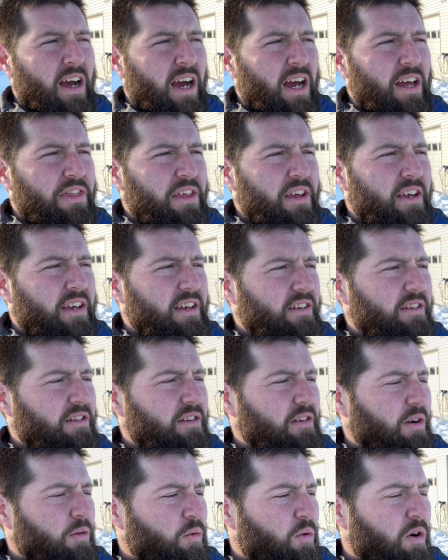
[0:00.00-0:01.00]
I think it
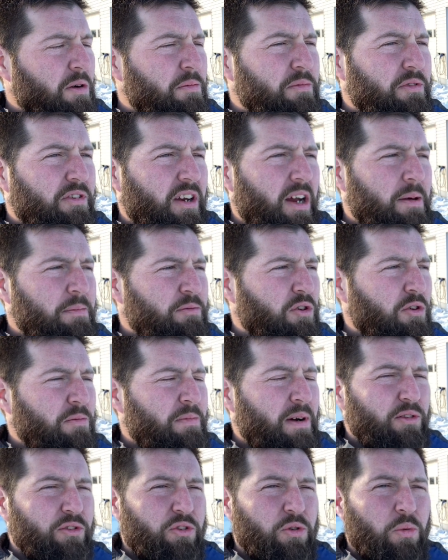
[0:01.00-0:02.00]
warms it up to
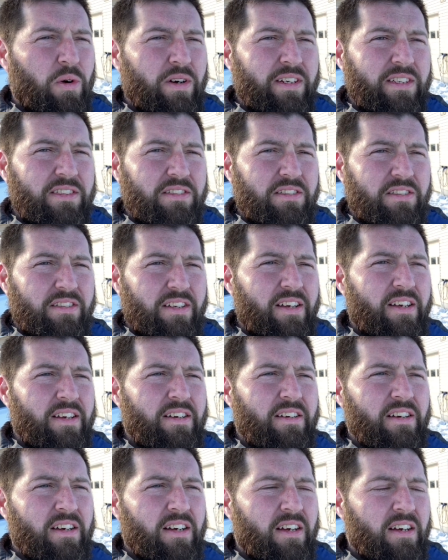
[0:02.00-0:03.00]
about 20 C